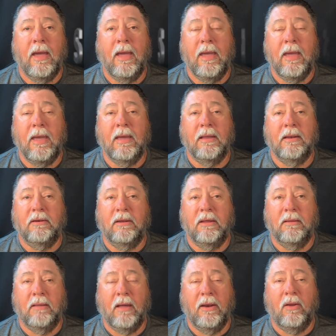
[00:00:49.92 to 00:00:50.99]

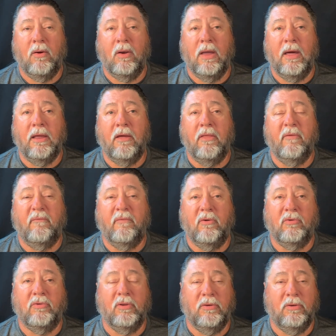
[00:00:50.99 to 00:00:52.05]
And I know a lot of other
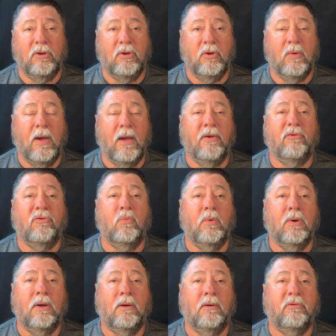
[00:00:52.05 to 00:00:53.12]
folks do as
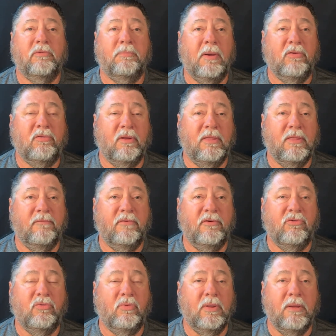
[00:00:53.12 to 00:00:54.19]
well, especially the
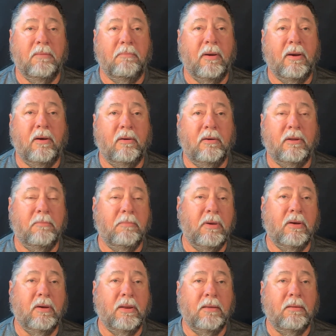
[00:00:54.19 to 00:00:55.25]
visually impaired
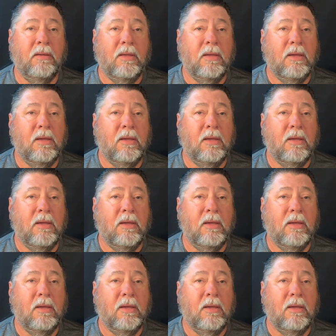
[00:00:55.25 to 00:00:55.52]
community,